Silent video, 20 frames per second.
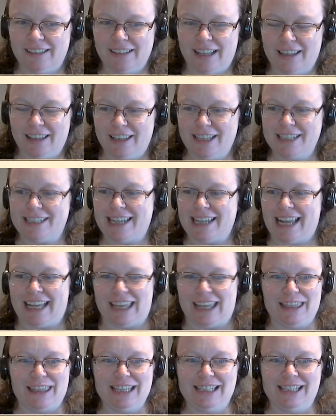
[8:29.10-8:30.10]
There's like
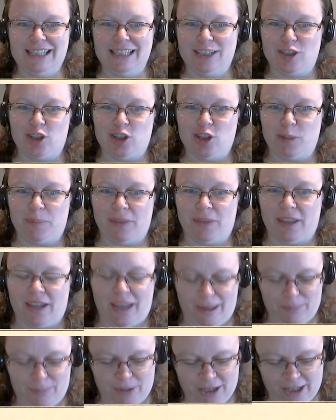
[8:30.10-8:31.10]
a Theseus ship thing
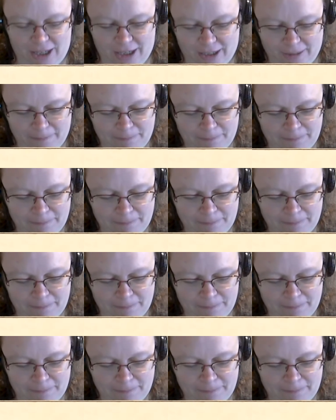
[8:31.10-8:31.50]
happening here.